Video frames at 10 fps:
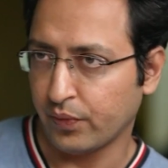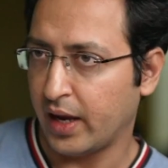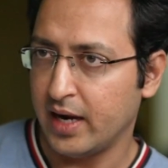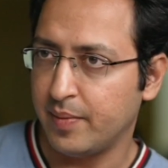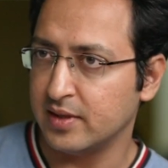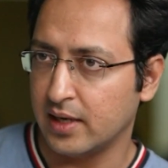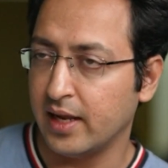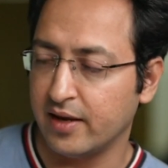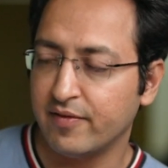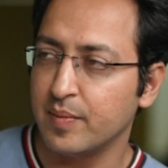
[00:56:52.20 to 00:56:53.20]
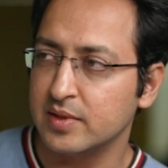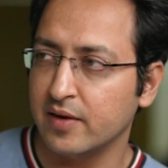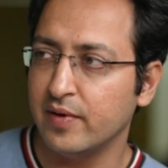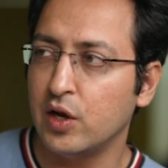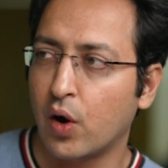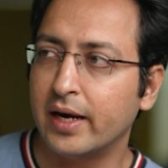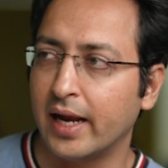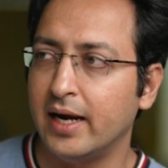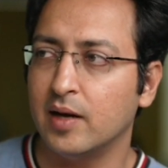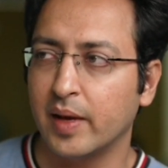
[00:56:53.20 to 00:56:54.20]
80%, 85% will not
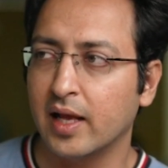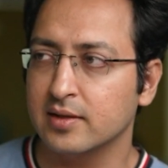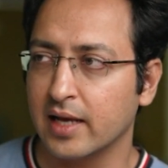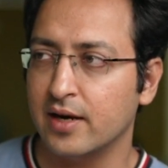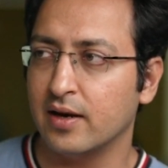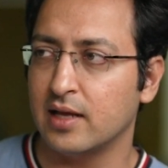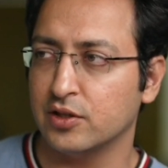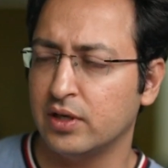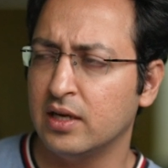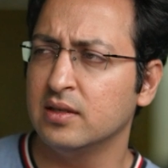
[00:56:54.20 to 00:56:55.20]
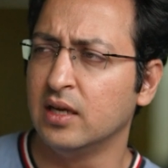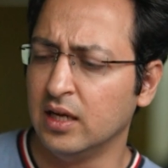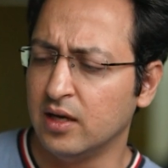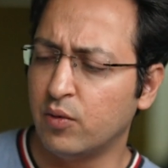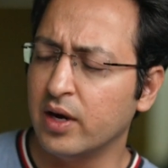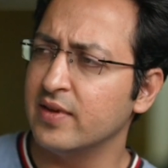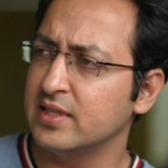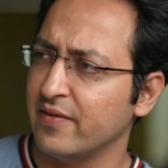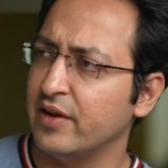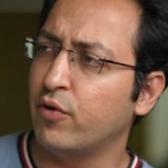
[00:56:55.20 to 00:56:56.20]
end up making a second transaction in a whatever
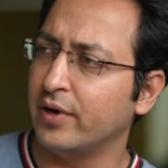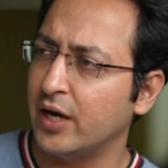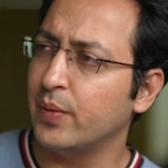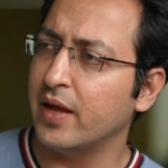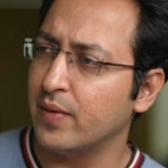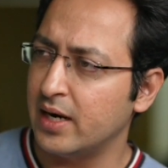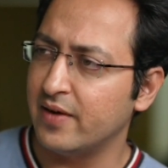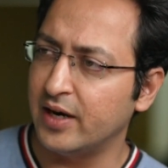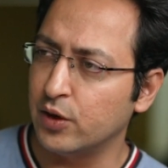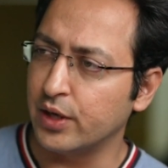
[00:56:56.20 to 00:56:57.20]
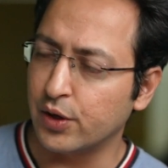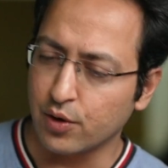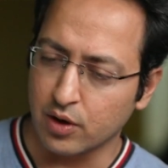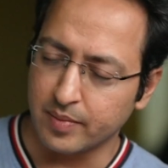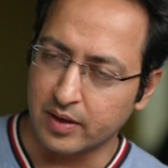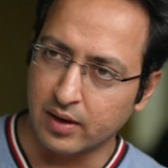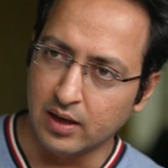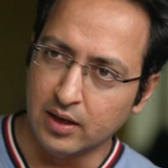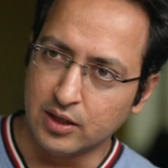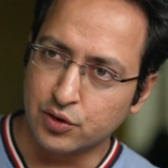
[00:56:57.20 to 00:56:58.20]
7, 14, 21 day window that you talk about.
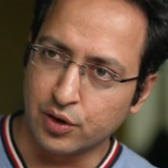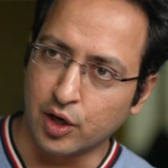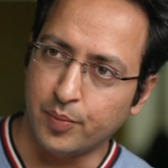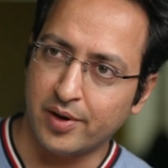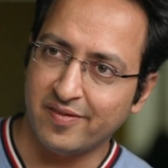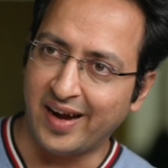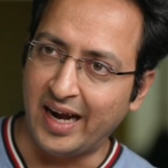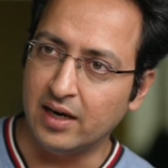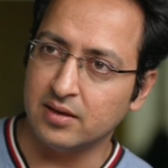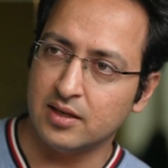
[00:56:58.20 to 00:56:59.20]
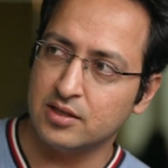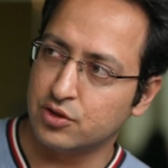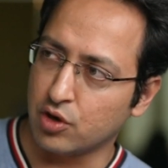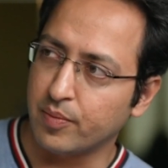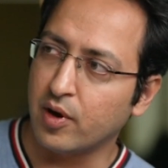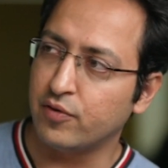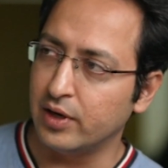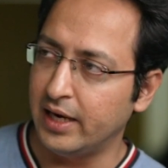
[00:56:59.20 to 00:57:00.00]
So in order to prevent this drop-off or